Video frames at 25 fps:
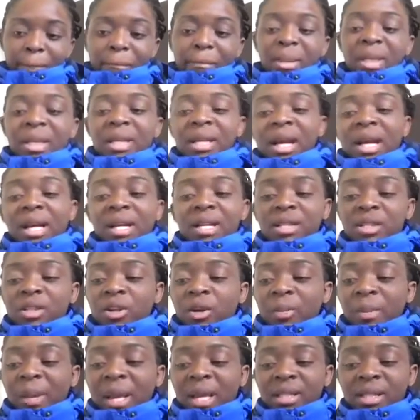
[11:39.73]
because
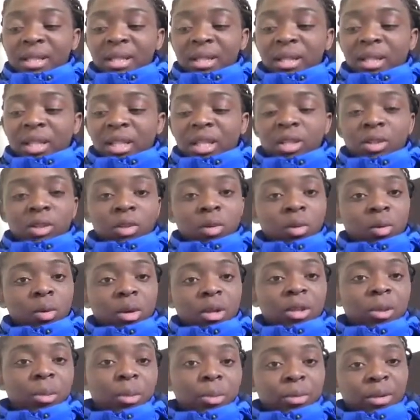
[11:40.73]
they're basically
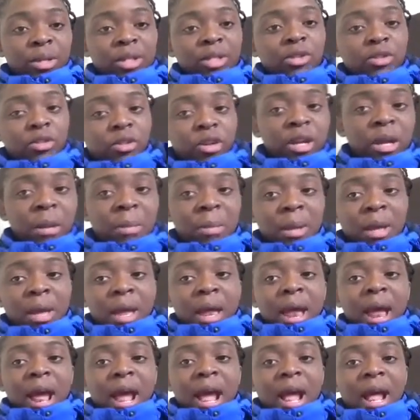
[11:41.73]
doing the pre-trip
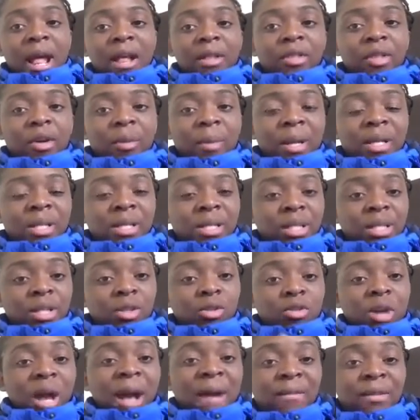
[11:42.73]
and they're
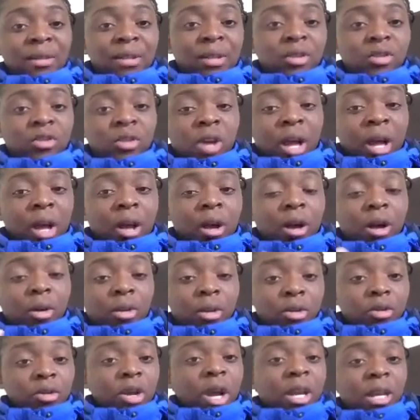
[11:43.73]
basically driving the truck on
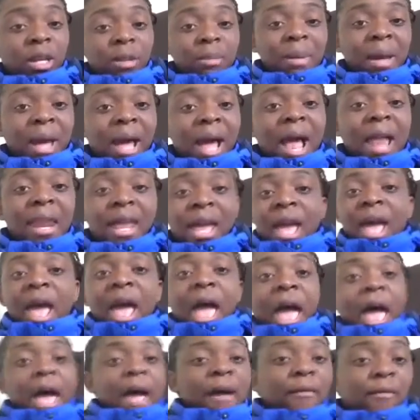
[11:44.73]
the training pad
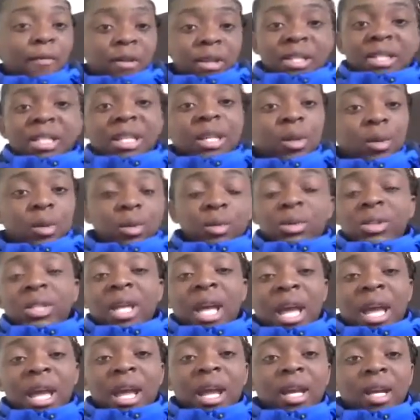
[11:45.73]
every single
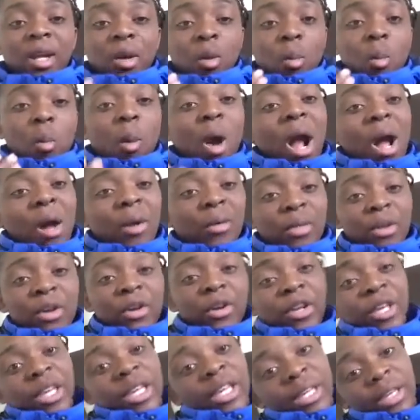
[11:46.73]
day while
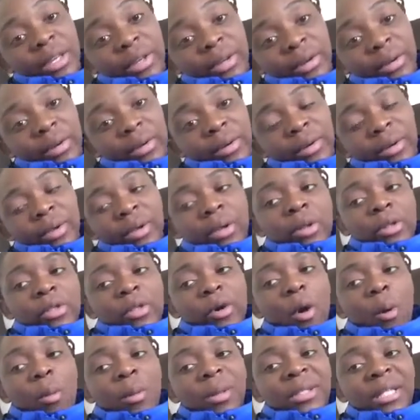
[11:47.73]
they're here.
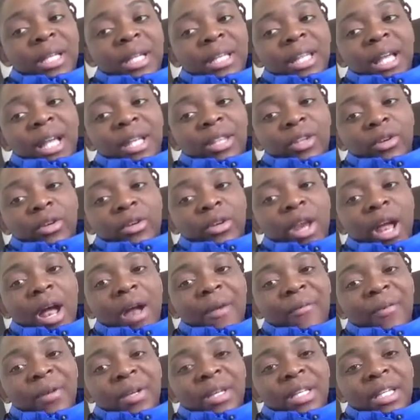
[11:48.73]
The only thing that they're
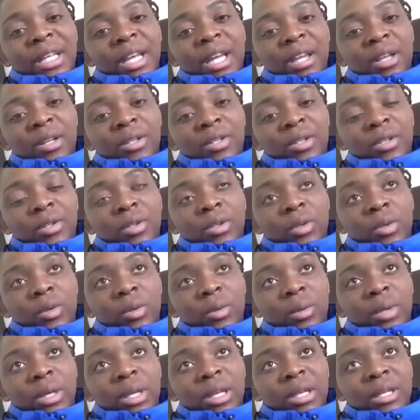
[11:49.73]
not really getting to
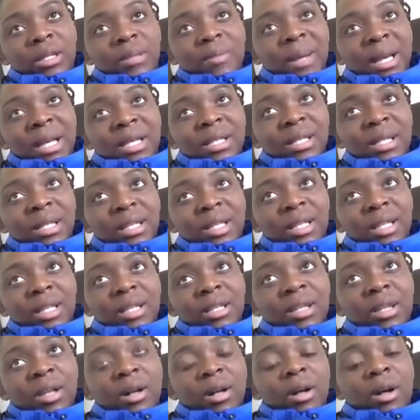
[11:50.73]
do is basically
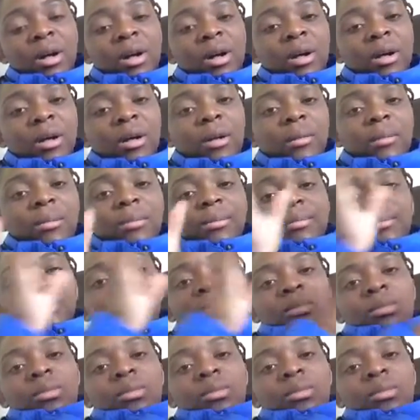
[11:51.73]
the on